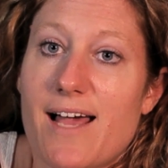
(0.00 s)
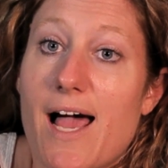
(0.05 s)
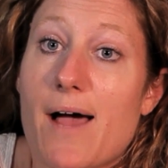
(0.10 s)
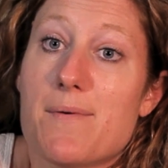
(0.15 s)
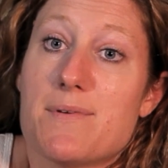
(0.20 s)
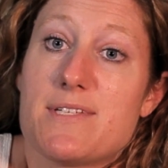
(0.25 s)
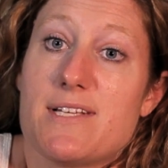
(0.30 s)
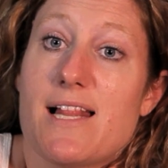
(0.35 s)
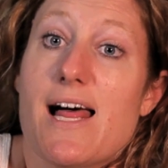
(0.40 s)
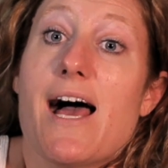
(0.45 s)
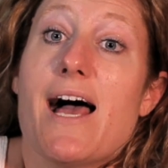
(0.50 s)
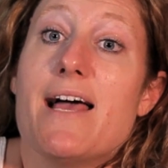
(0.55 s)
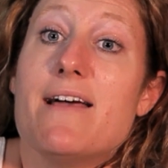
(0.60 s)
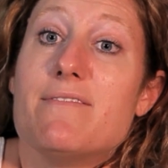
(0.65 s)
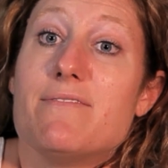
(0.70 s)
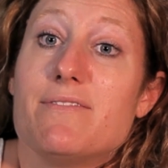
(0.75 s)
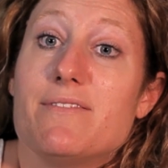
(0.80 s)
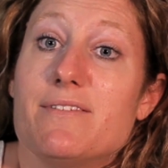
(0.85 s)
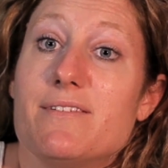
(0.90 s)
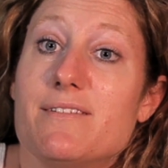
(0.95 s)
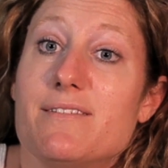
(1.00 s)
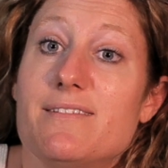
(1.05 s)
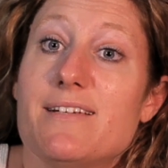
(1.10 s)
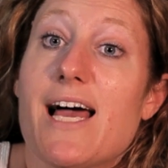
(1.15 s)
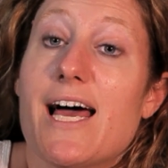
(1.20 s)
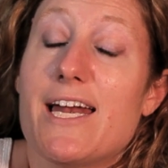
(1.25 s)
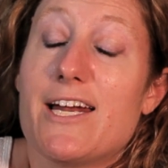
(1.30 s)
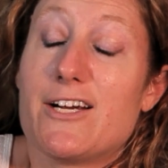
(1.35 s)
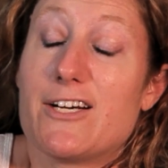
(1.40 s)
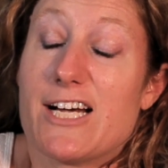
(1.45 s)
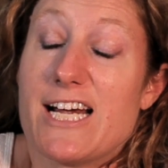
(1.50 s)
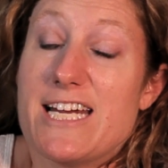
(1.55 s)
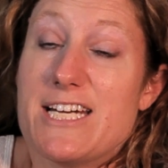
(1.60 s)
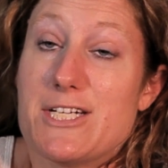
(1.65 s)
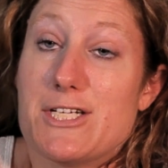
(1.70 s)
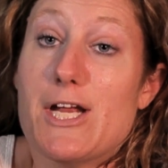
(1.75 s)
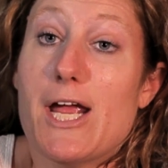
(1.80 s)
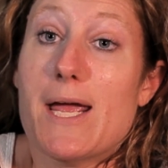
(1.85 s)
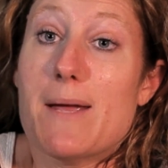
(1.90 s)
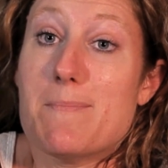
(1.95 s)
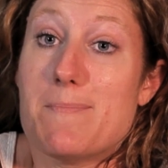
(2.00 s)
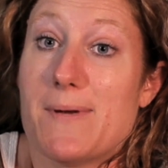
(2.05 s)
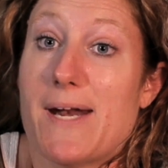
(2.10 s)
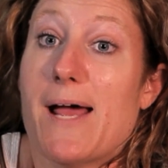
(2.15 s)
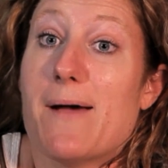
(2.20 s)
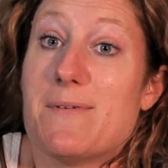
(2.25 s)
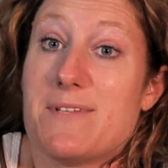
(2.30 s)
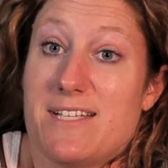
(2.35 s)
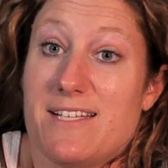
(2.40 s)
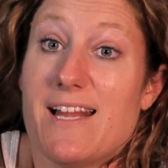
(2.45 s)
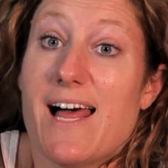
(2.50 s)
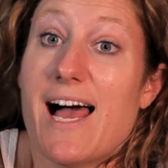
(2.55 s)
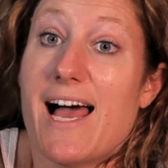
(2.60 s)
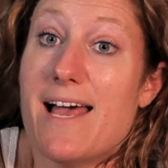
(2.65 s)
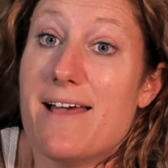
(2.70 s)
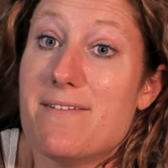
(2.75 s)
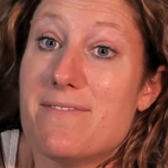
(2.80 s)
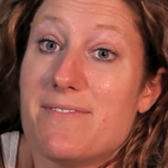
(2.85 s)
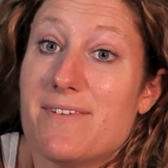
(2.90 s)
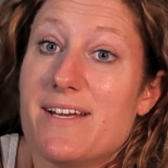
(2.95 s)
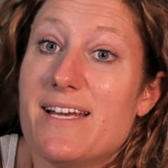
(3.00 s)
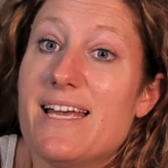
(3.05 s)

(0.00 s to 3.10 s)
I was alive. Not in great shape, but I was alive.